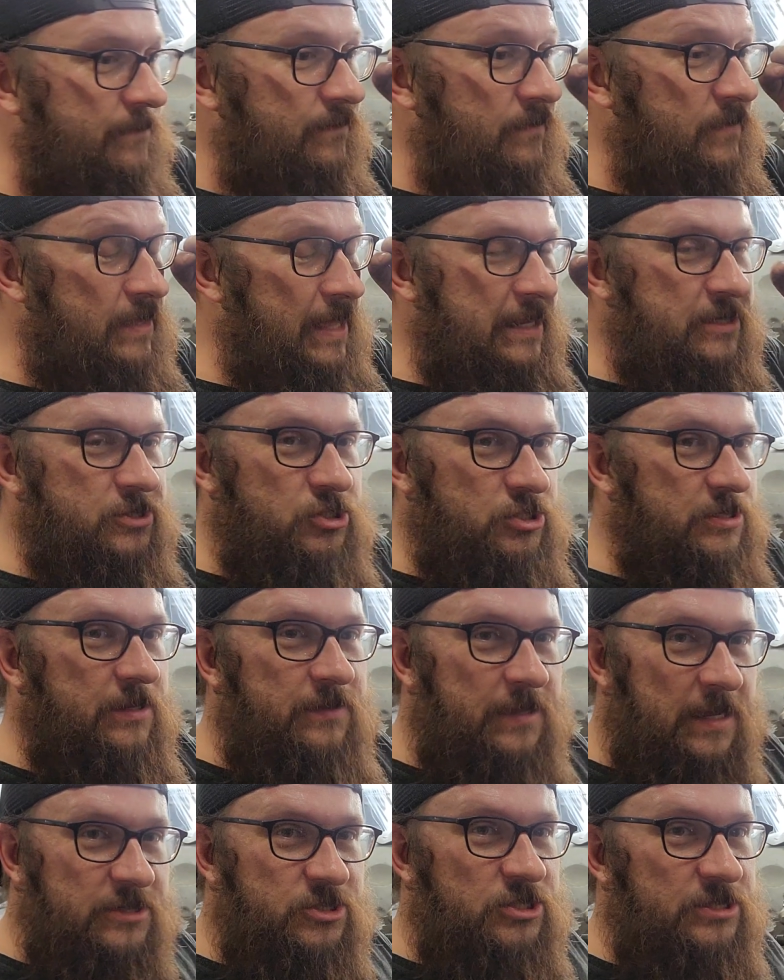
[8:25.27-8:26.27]
that's
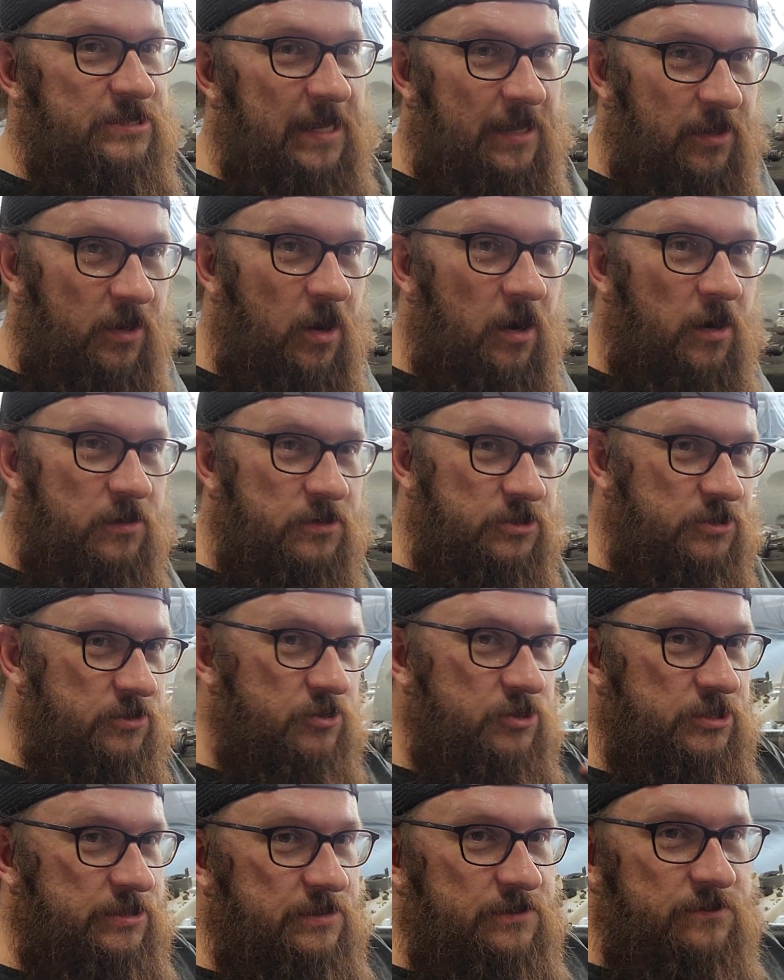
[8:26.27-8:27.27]
just how they are. So
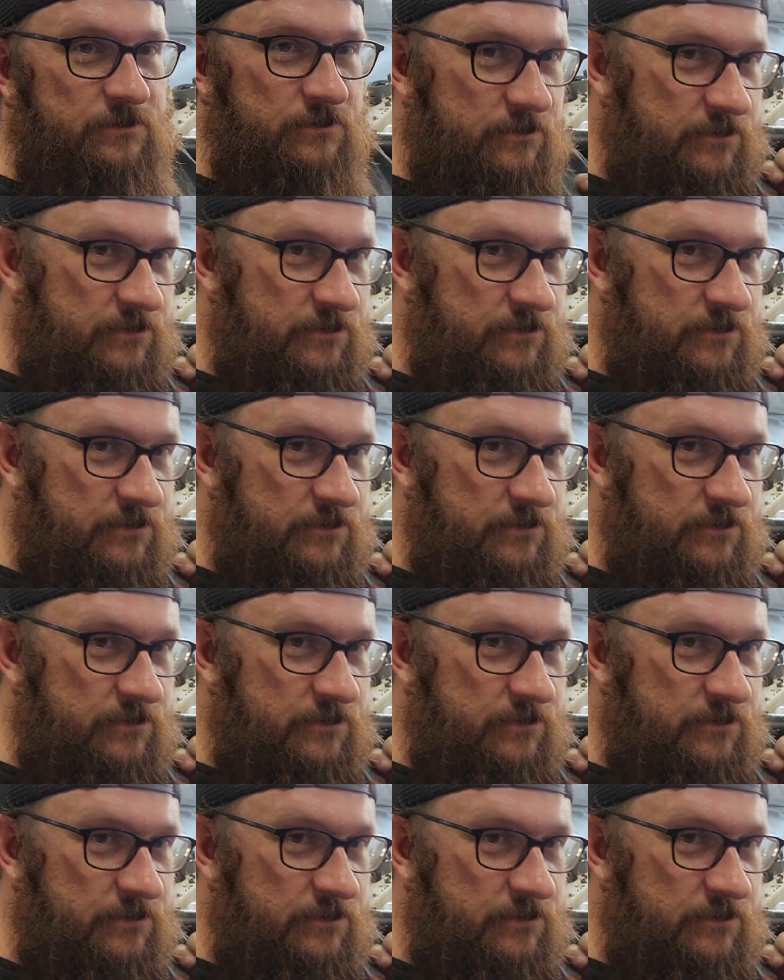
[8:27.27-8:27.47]
it's